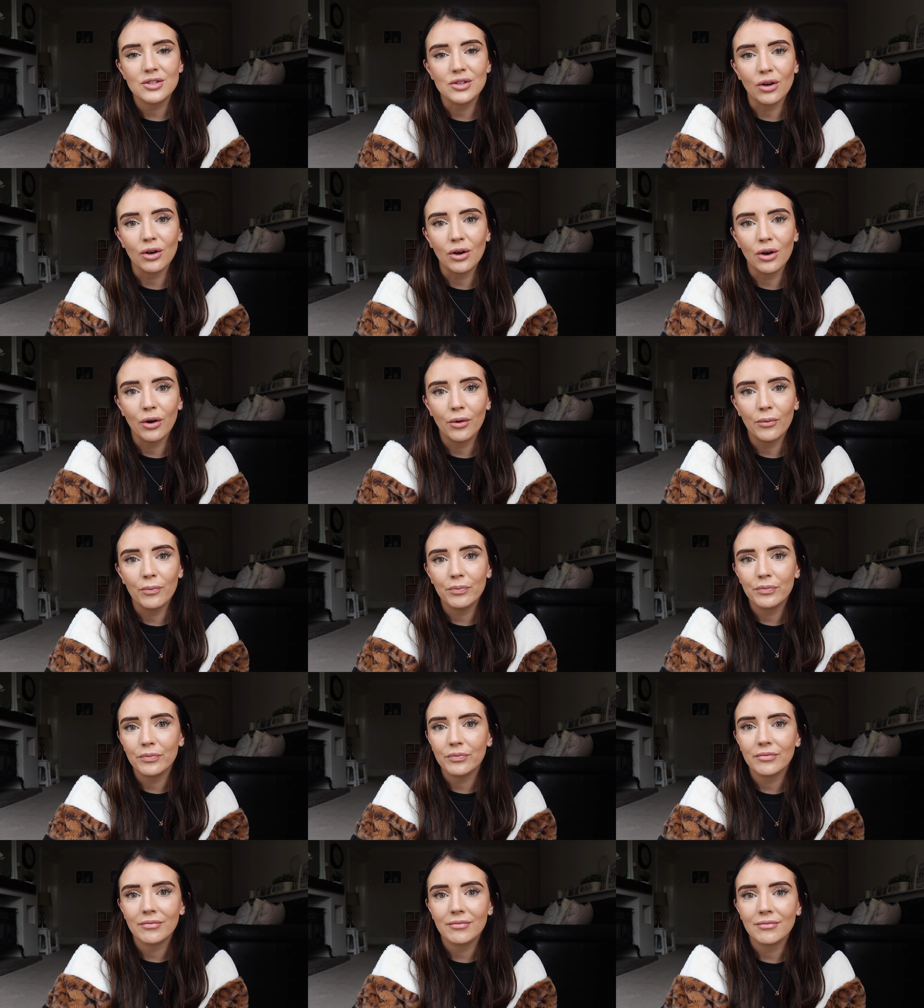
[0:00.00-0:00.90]
So
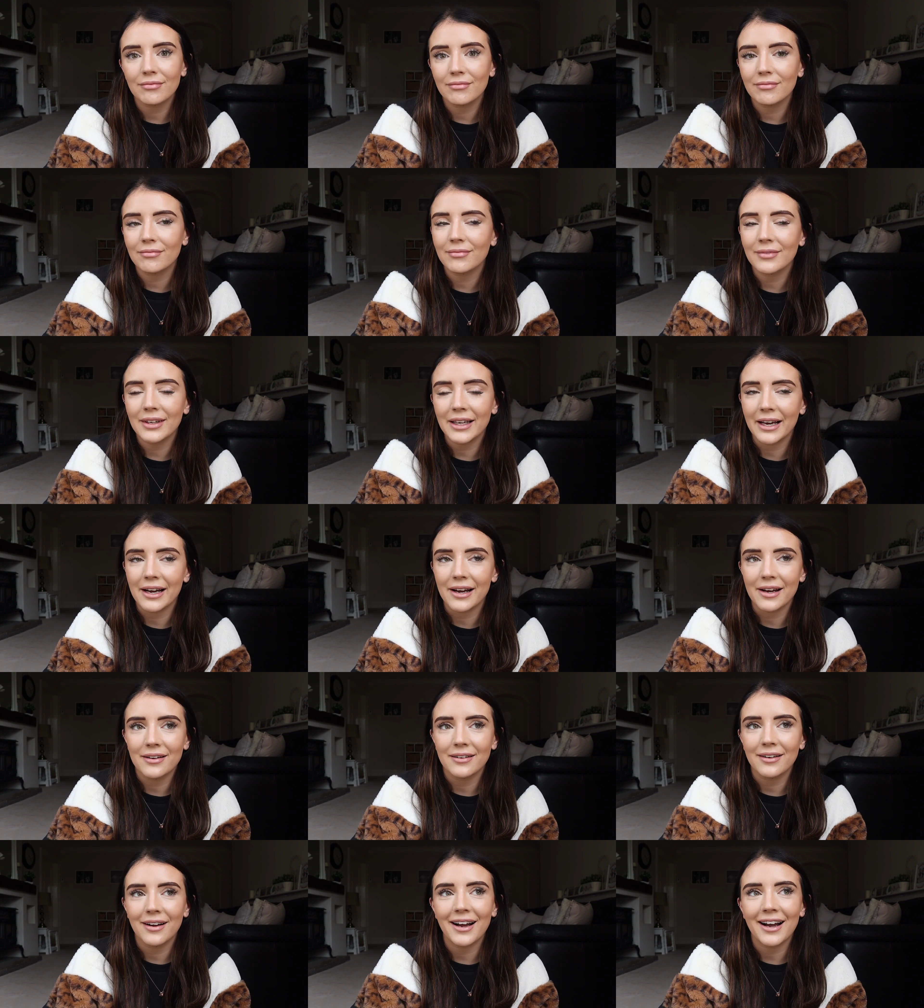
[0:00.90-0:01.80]

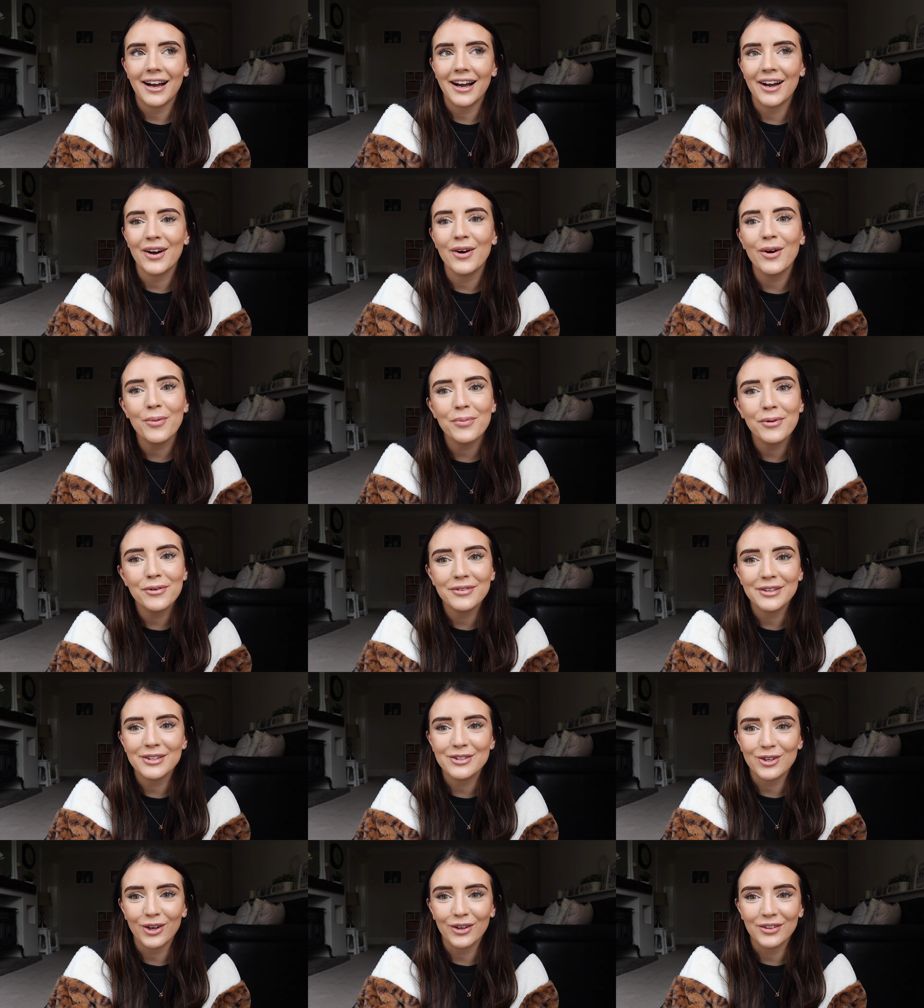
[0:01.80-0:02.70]
yeah, I hope
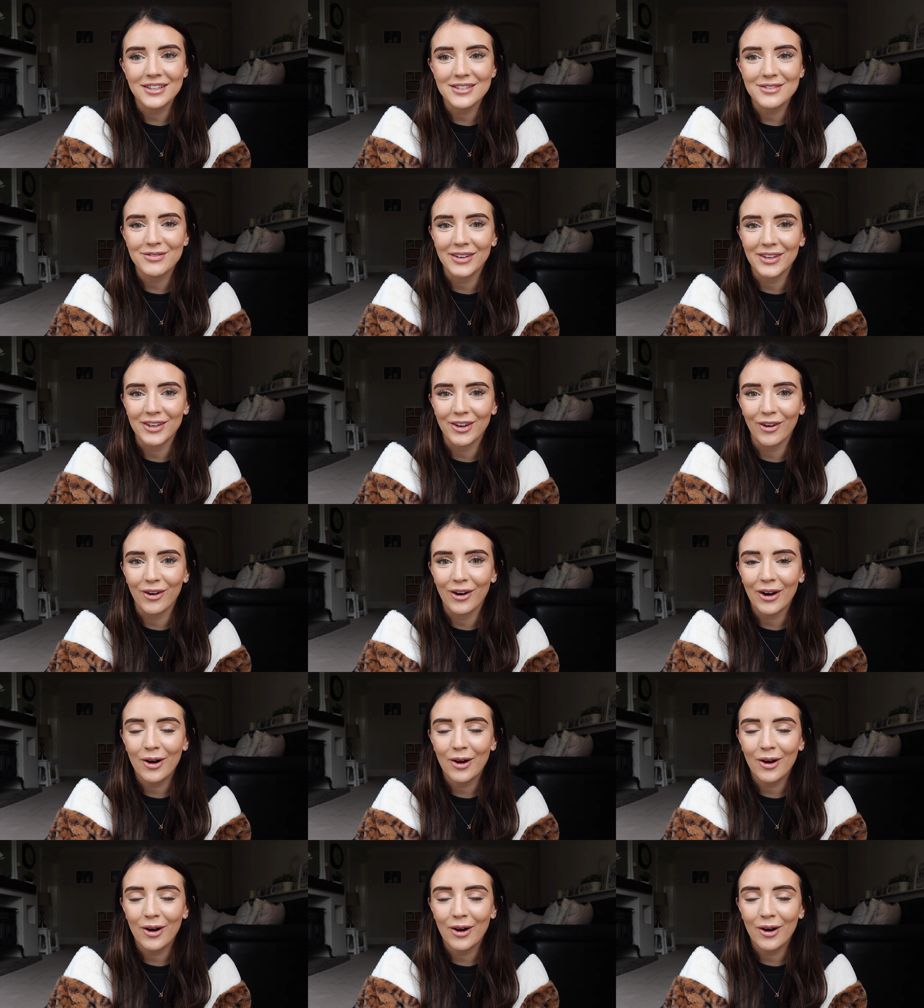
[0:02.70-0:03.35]
you've enjoyed this video.